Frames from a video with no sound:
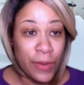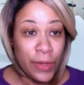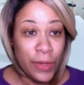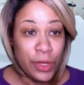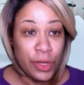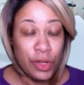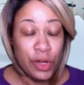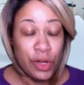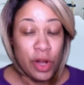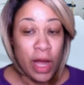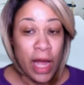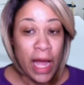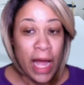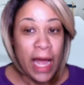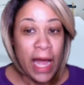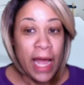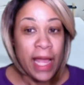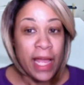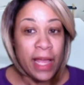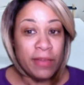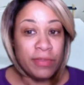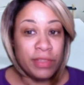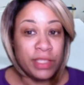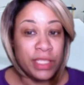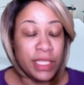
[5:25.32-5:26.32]
I
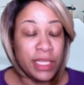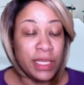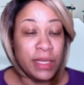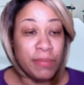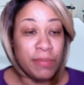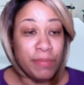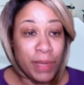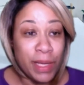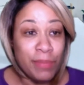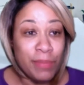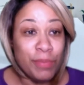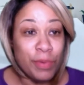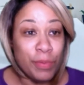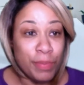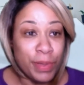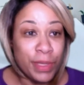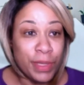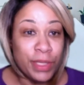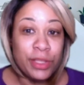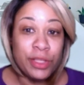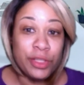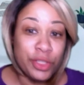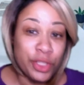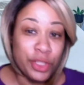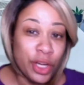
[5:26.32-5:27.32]
have seen people
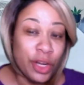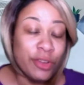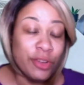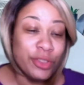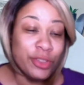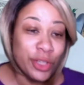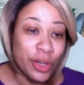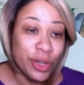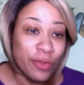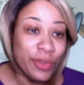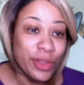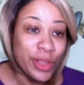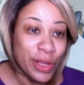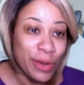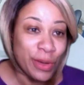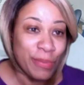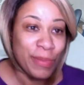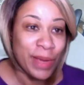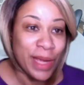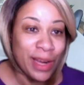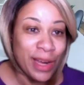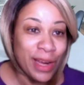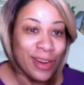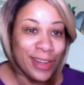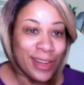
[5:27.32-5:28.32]
put the church over their
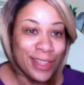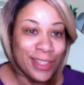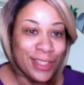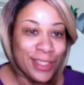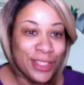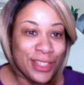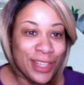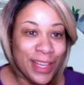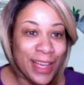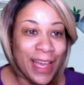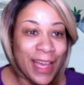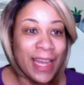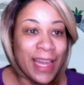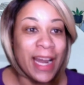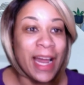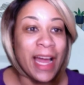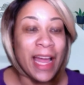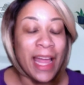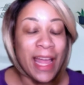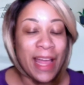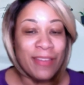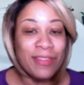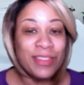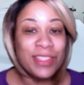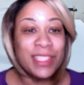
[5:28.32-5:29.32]
marriage. And I
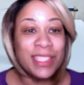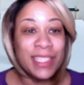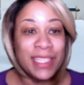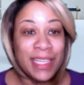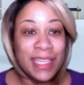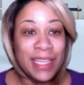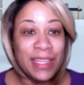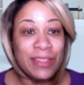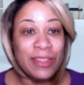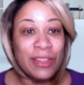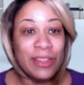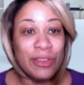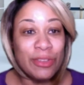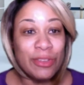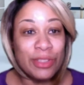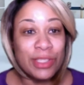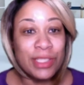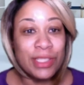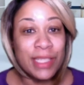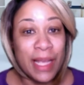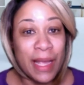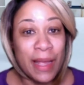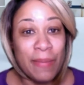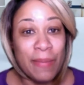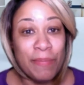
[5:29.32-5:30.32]
have seen those
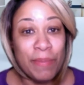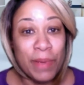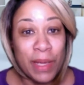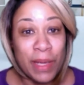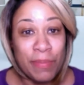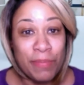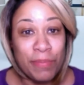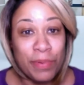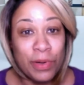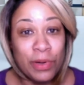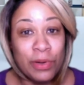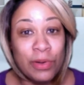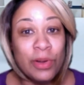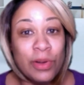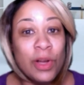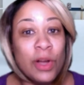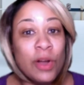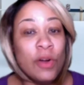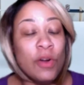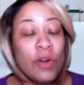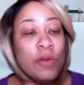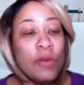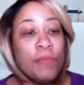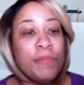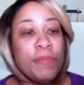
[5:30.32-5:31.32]
same people
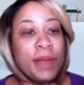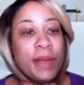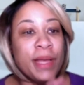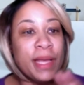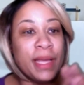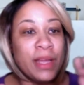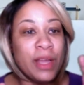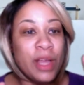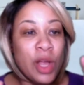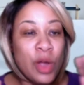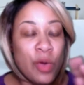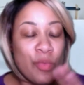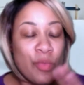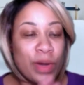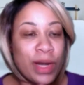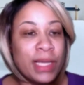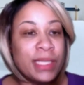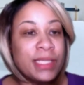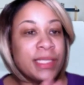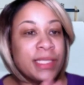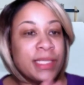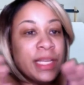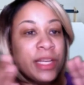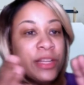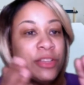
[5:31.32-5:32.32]
who put, when I
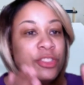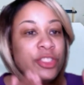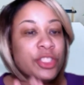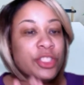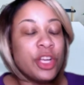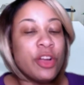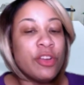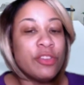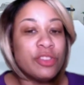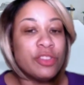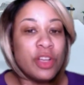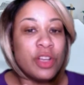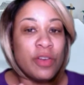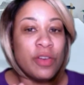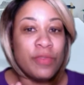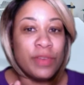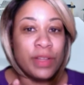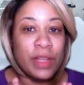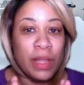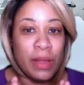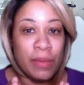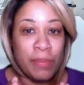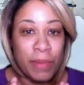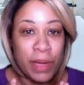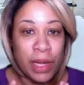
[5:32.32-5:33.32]
say the church over
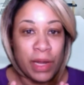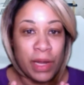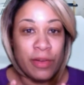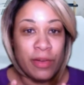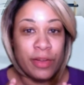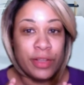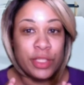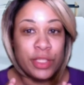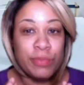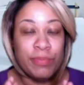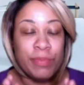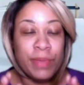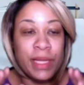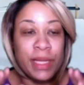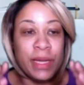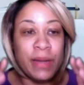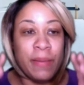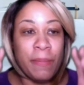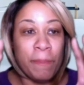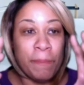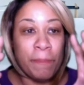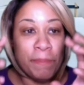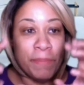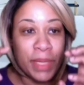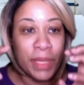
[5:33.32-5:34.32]
their marriage,
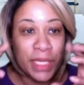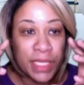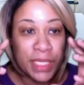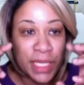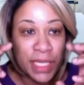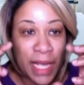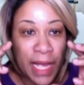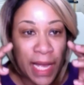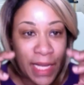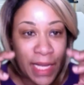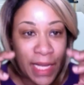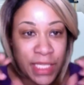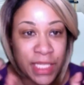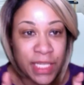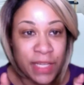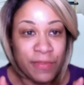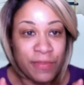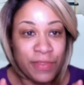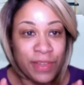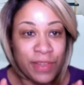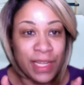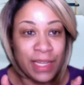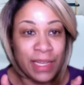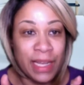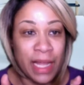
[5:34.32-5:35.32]
meaning busy
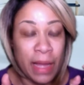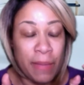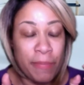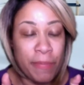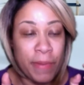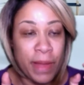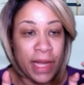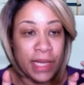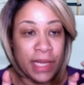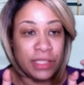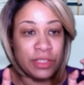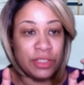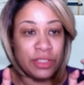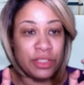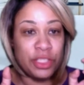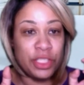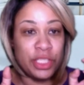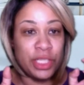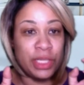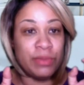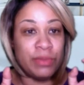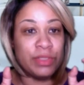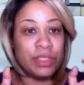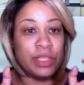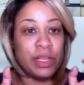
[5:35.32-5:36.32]
activity, like Pastor
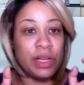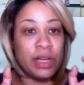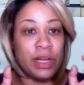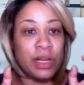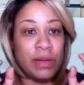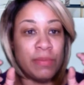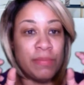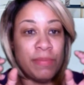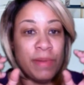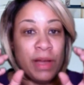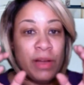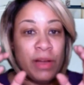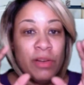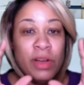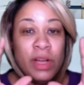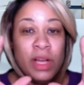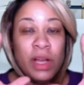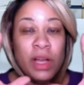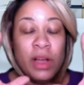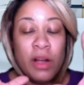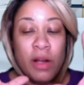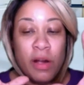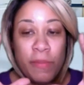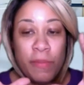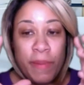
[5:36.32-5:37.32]
Sharon's talking about,
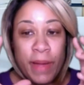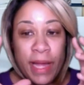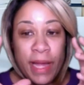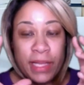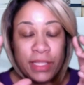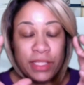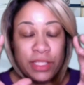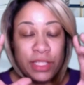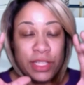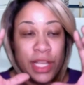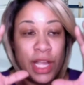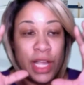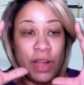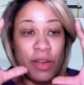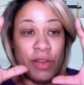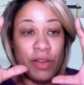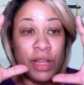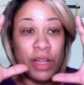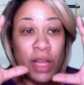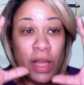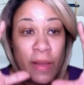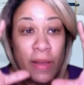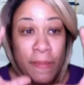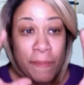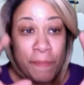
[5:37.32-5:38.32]
or Pastor Karen,
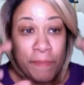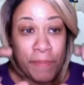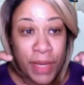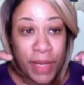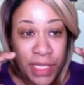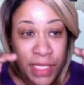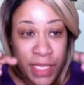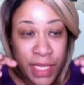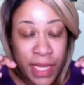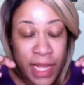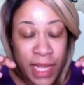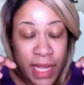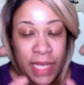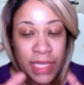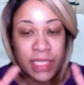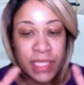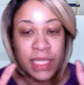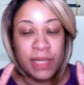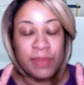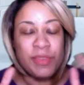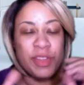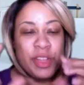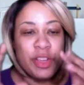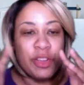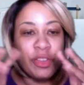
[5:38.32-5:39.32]
busy
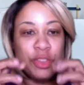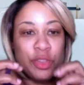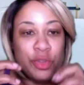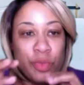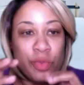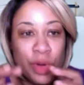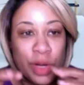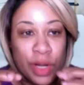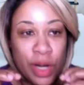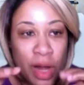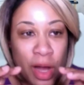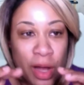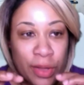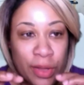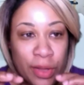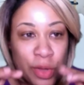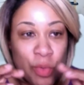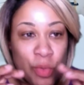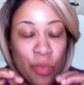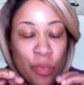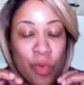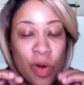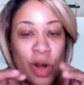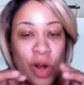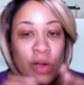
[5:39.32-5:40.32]
activity. You're doing all the
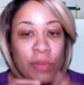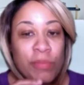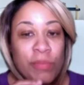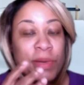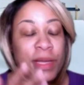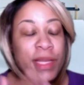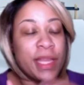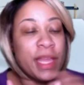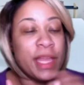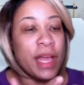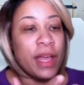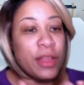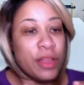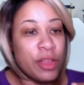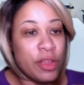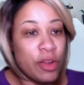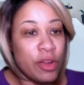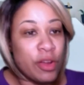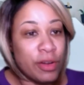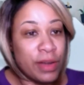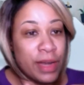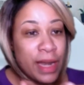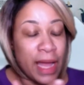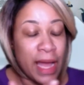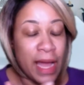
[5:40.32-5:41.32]
work, but yet
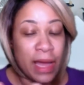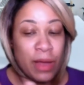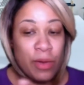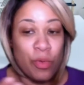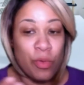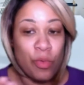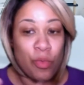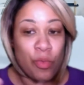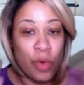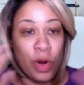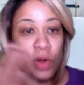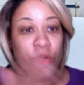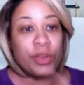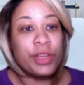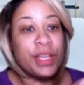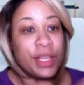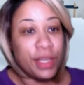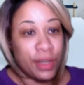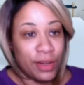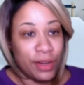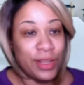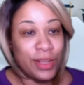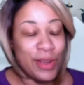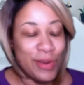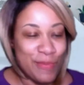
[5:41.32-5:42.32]
you're not working
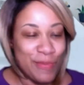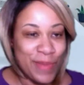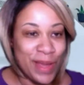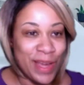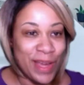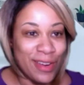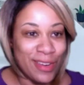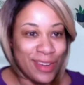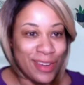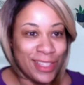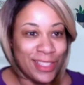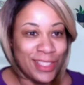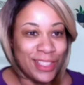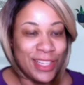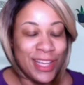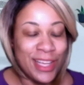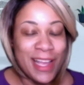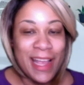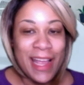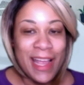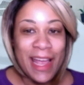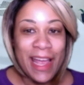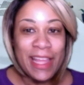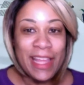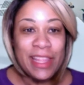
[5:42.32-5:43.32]
on your
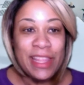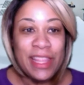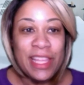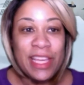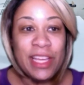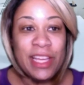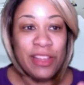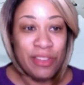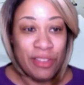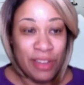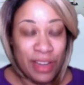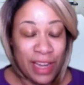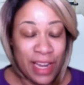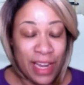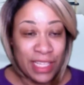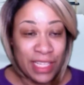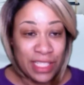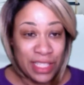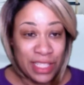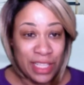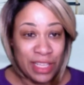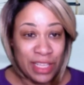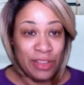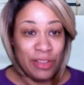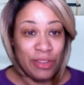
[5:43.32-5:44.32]
marriage. And then the
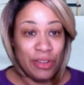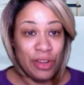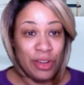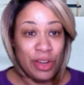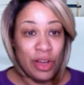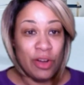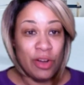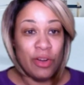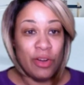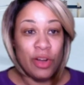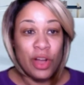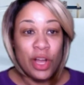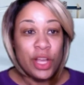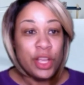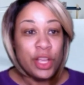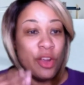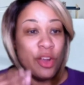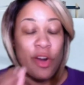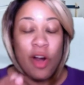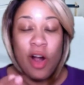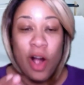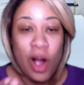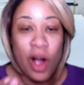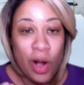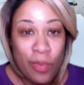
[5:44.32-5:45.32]
next thing you know,
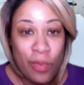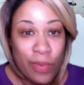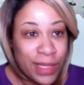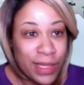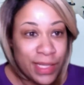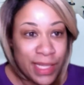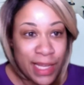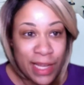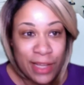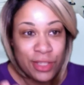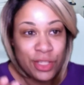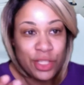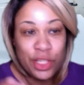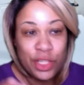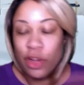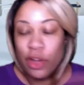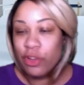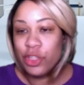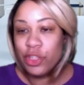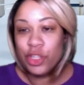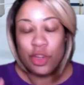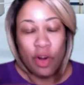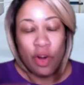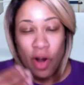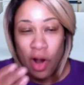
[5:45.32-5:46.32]
you're always at
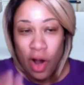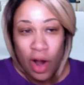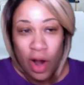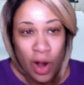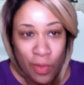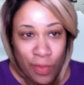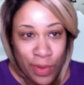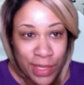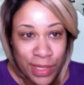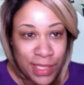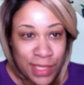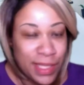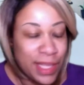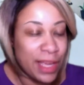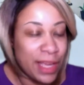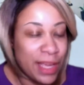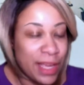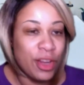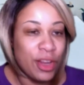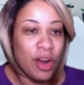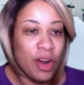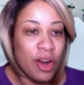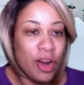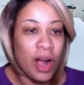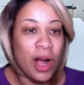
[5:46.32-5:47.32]
church, you're always
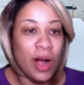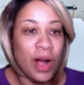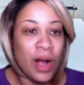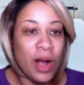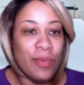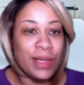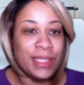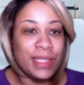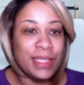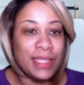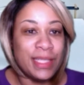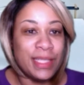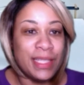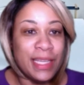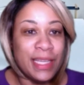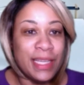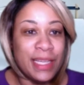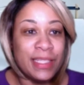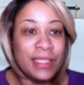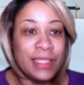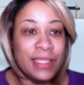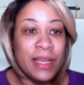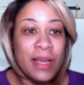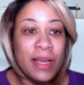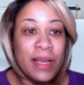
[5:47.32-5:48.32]
there, you're always
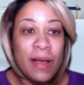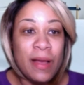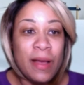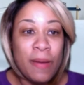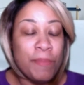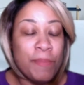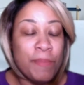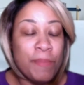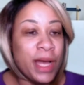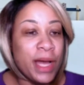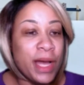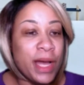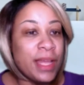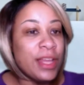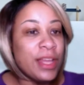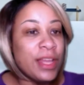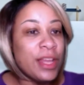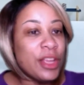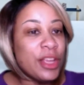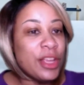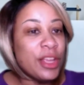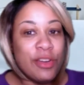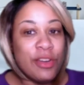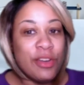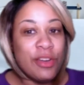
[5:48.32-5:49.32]
this, but
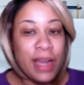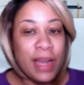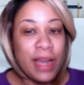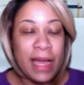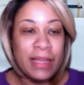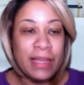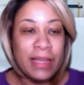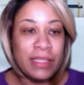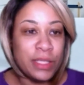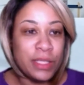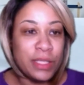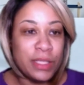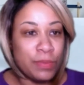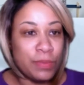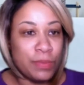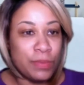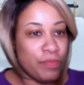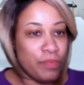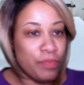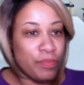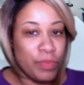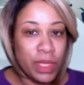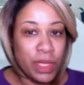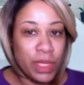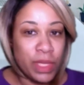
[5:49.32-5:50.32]
you're not
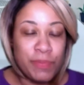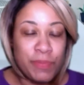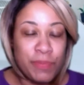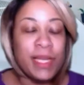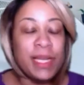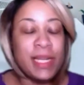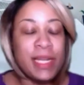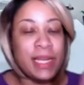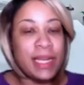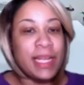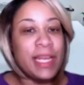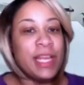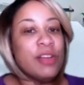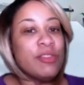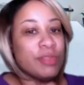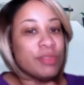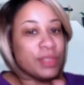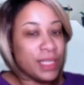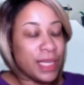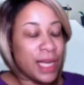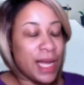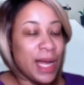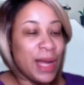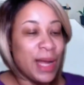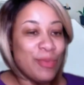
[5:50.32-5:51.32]
spending
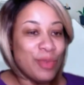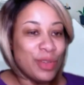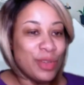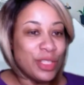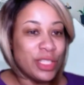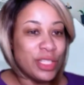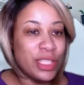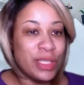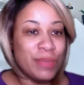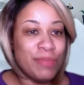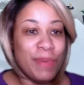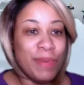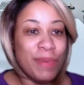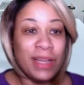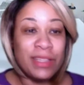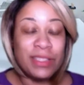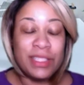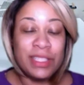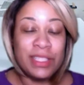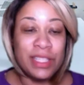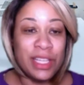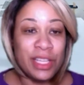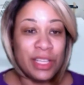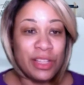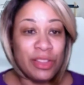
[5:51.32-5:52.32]
equal time with your
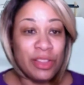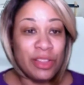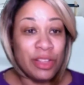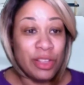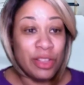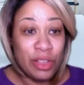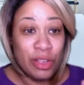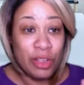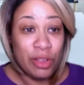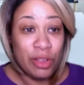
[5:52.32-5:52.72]
spouse. And then